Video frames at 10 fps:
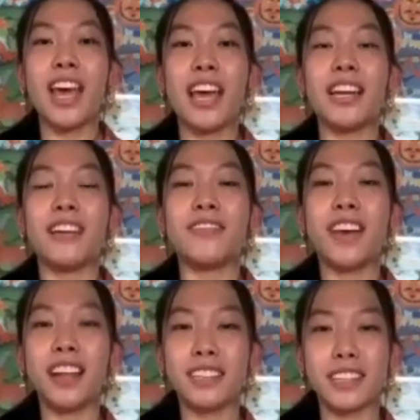and have
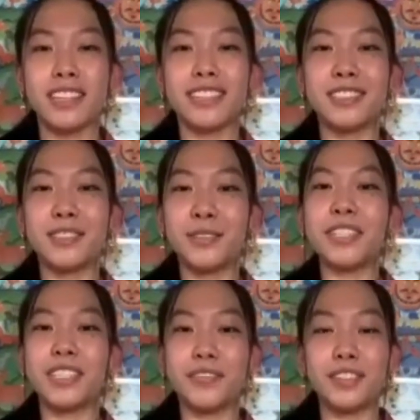helped us during
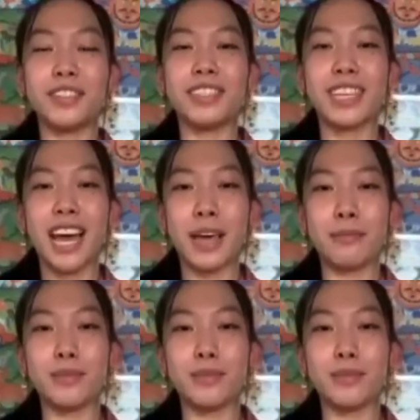difficult times